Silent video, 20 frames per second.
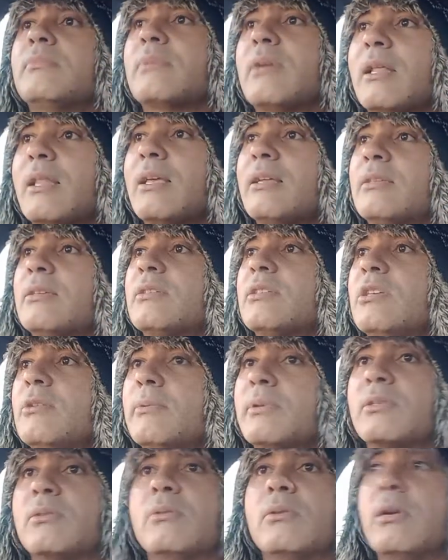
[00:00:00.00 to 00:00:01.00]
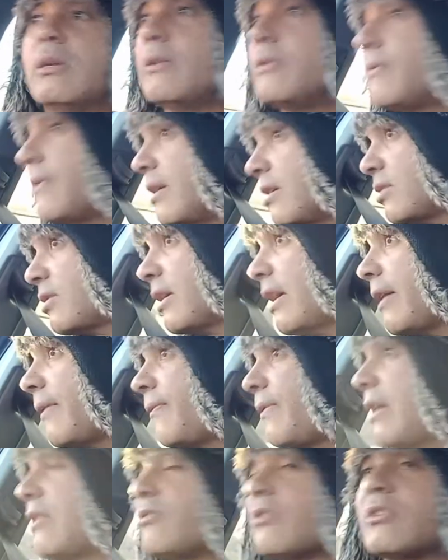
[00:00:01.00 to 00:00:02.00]
I like to see what's going on. It's
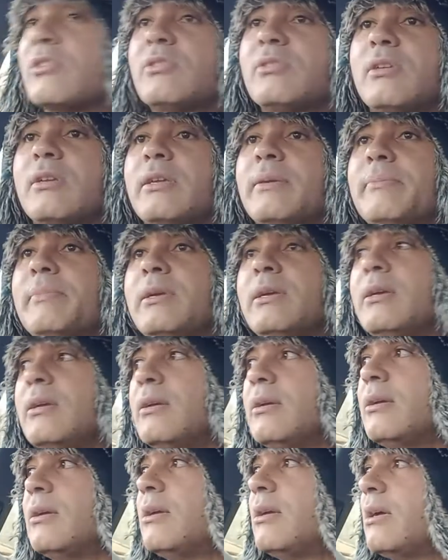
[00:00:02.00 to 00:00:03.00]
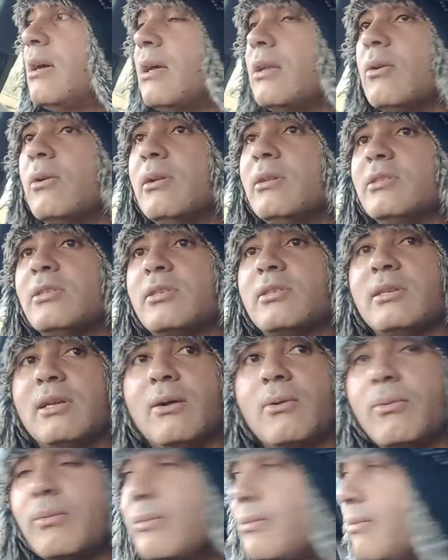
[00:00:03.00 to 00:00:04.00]
Frederick Street and on just now.